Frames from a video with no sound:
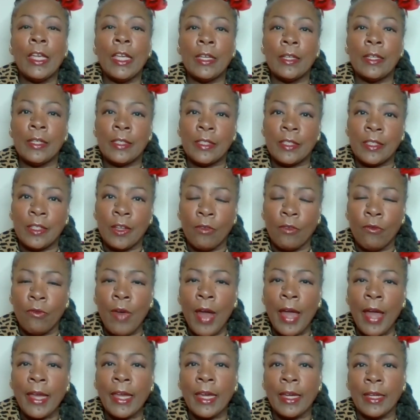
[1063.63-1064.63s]
It's to
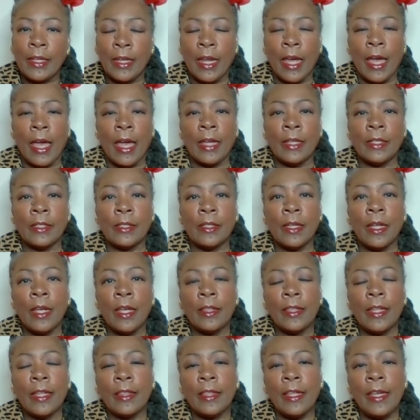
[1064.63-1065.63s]
recognize
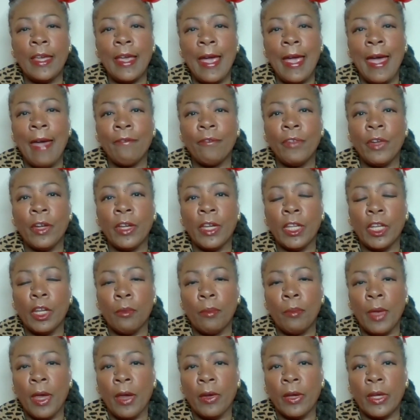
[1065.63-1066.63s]
that the African
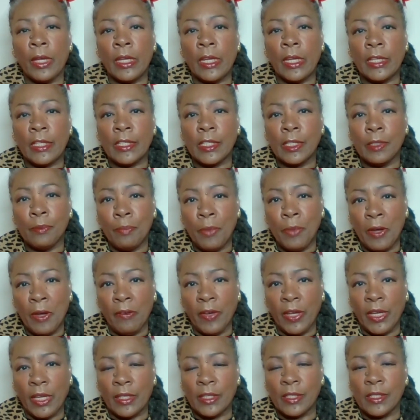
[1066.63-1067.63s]
American
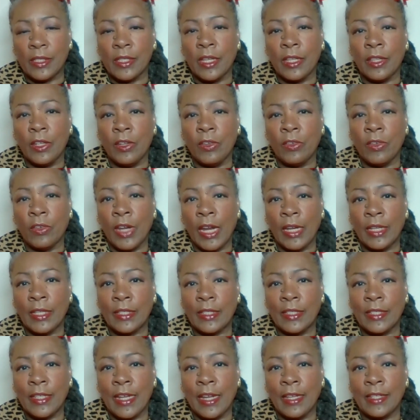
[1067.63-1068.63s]
experience in the United
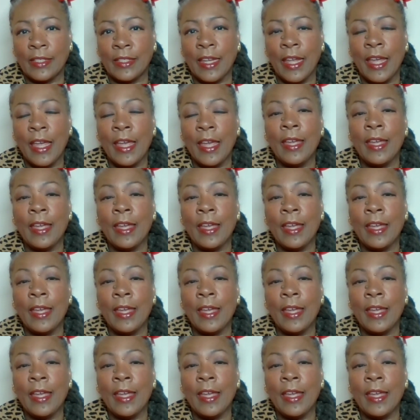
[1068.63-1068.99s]
States